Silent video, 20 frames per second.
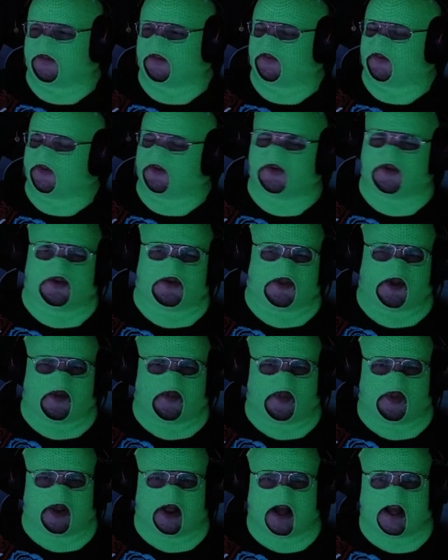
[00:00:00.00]
Whoa, the
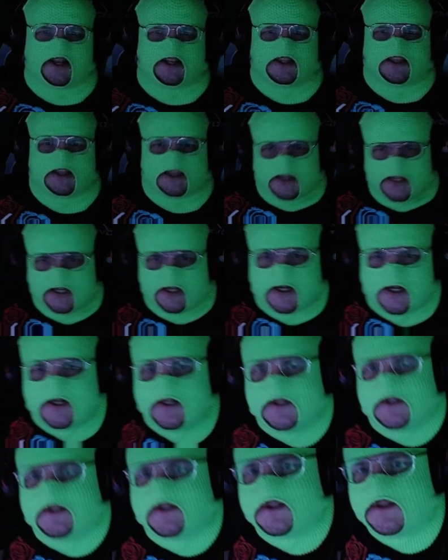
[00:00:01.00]
plot
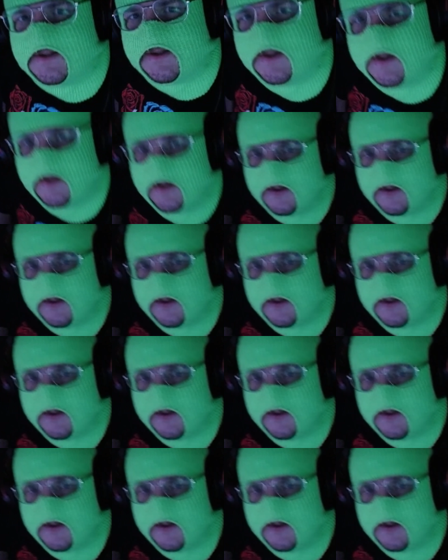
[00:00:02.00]
thickens!